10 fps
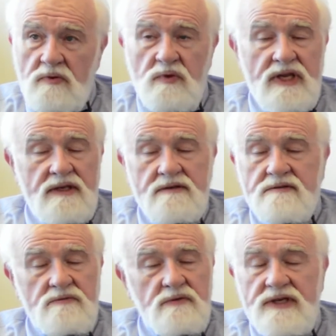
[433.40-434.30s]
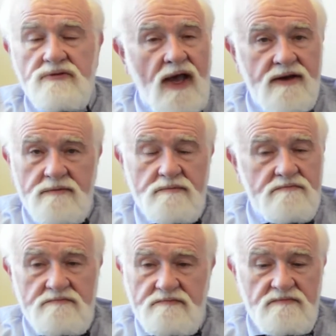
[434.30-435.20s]
We try to,
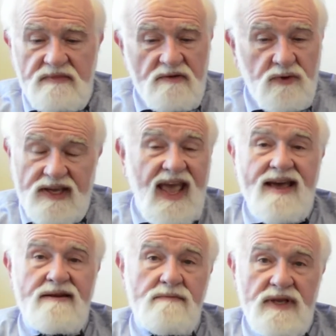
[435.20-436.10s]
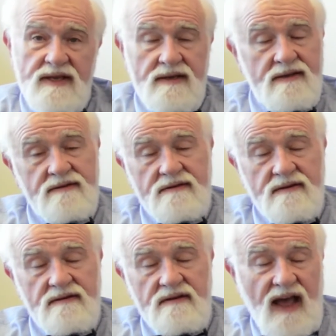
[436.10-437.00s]
if we can, be
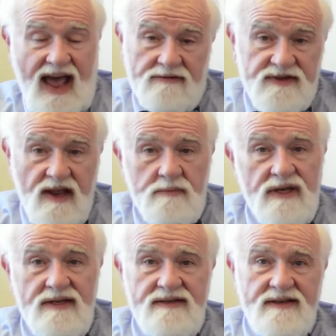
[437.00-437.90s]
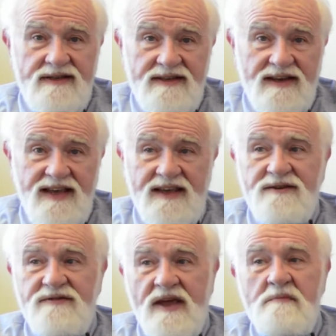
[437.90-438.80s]
a half step at least ahead
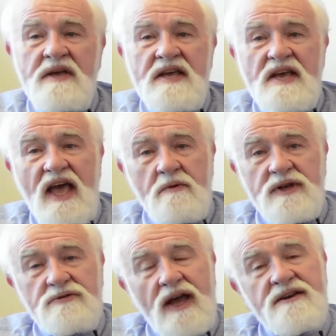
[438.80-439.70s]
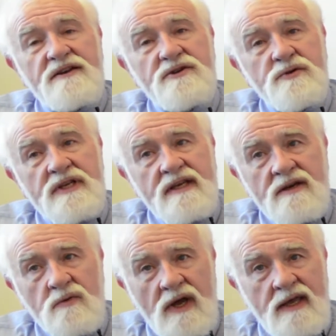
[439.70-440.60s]
of them, and we try to do it in
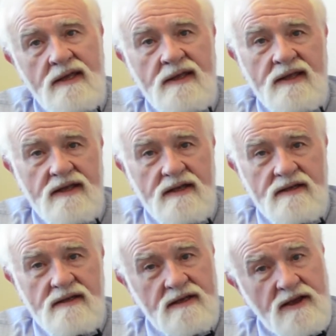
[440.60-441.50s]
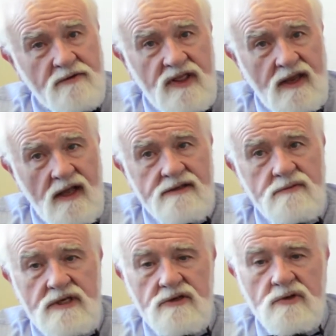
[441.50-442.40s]
a way, like everything else
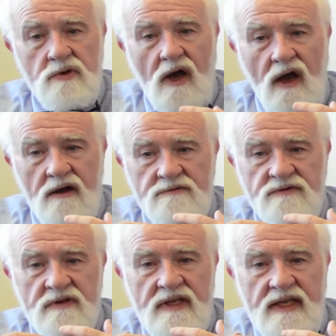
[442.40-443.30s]
we do, of